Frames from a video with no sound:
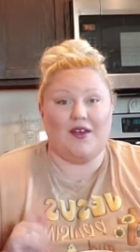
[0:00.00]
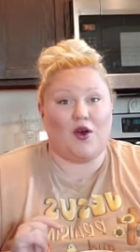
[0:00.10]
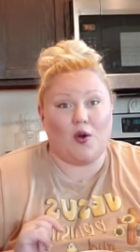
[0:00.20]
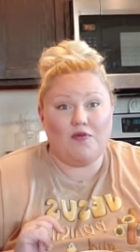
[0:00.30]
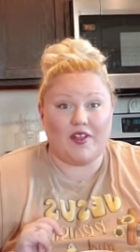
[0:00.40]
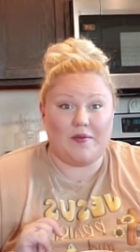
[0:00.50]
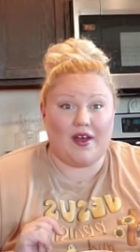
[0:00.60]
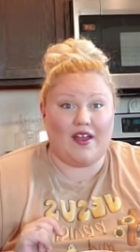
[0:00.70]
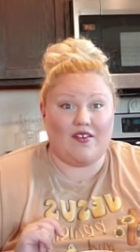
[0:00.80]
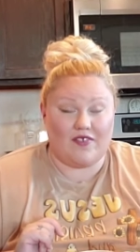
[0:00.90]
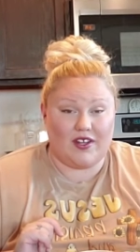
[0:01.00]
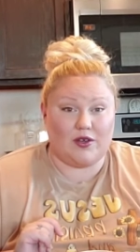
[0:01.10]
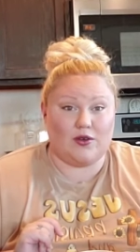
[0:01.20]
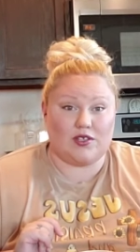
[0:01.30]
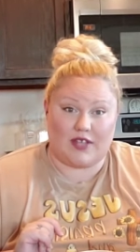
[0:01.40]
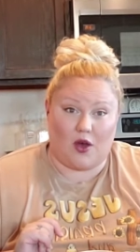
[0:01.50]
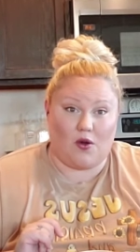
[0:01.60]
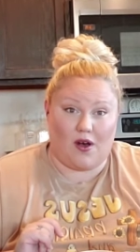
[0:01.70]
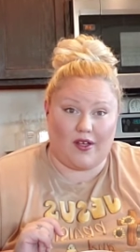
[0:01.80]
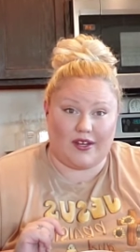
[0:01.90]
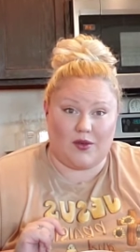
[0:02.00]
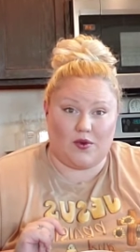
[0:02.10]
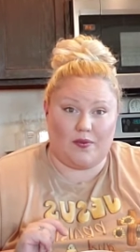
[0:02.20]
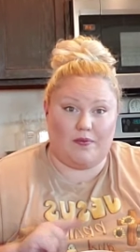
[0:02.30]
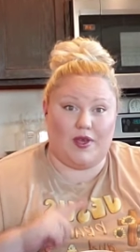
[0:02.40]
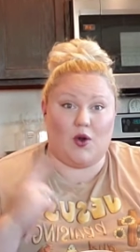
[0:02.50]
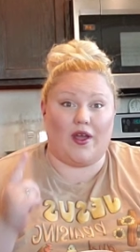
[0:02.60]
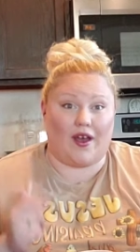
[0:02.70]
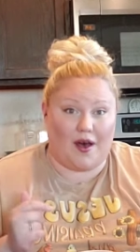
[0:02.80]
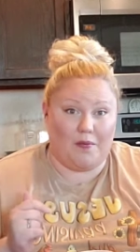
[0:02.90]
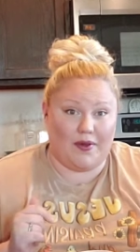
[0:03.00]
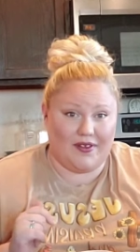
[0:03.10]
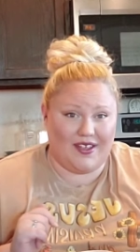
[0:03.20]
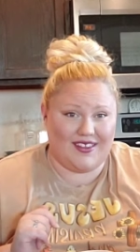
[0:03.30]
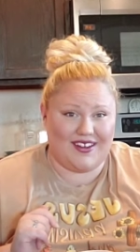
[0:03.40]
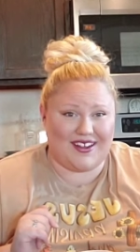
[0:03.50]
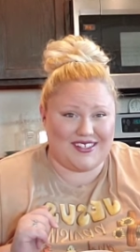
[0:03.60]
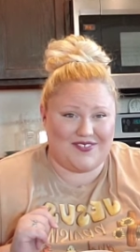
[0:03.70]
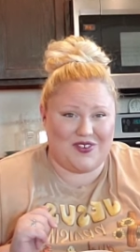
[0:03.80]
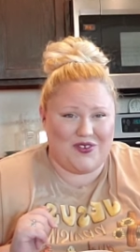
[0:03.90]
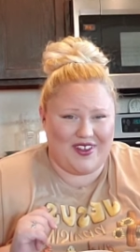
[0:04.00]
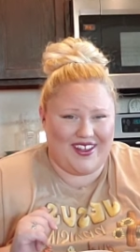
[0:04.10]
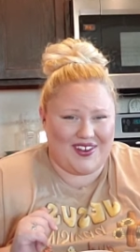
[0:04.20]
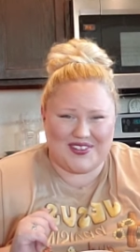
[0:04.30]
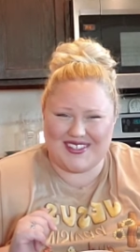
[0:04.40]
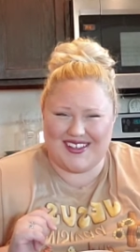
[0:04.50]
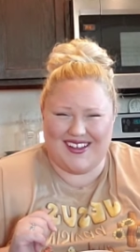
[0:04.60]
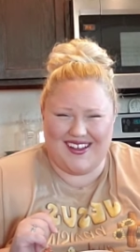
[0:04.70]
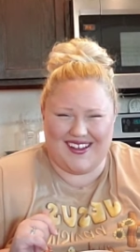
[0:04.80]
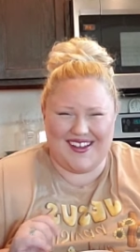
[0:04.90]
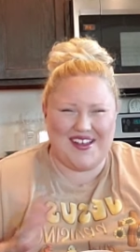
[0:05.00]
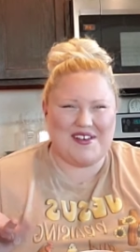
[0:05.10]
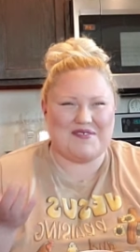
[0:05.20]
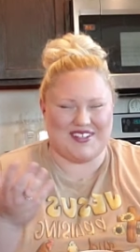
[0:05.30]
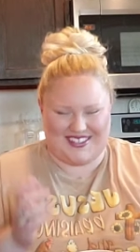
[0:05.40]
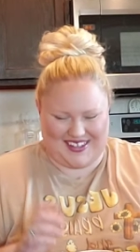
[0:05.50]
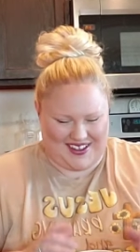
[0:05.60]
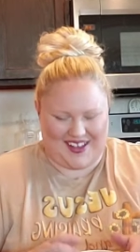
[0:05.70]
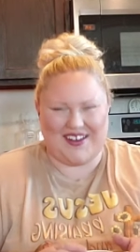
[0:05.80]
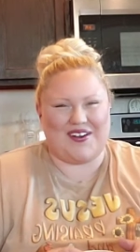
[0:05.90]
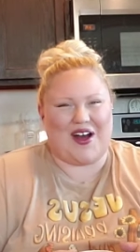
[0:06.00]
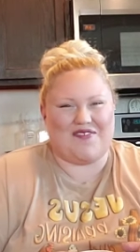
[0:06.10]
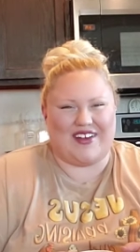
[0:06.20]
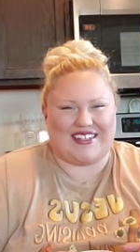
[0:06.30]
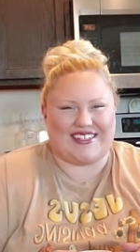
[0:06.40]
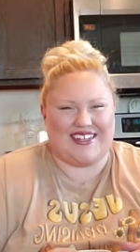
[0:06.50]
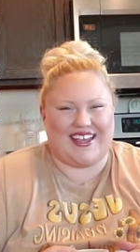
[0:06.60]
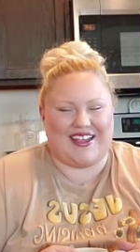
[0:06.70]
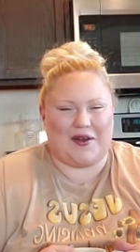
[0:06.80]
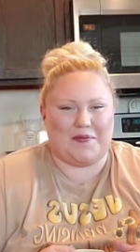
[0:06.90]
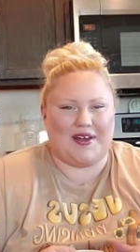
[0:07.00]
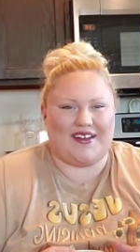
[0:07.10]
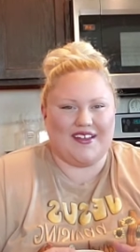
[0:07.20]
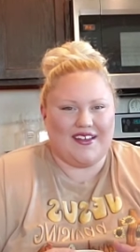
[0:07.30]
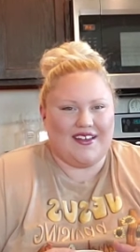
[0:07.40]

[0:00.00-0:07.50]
hopefully my video sound quality will be going up in the next few videos. We'll see. I don't know how fast it's going to get here, but